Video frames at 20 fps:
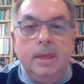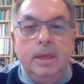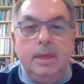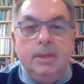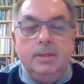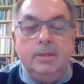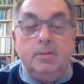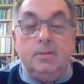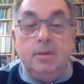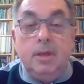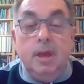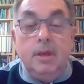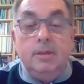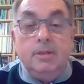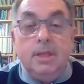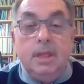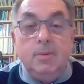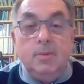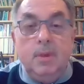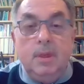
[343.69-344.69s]
It's to
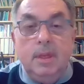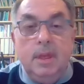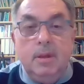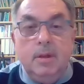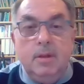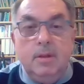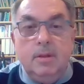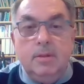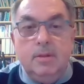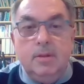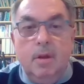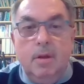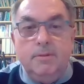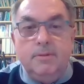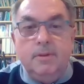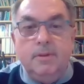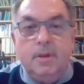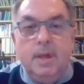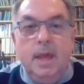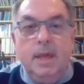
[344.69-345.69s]
those that we think
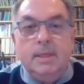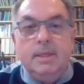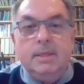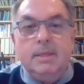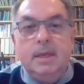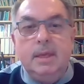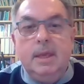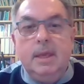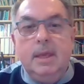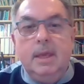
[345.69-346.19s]
of tonight.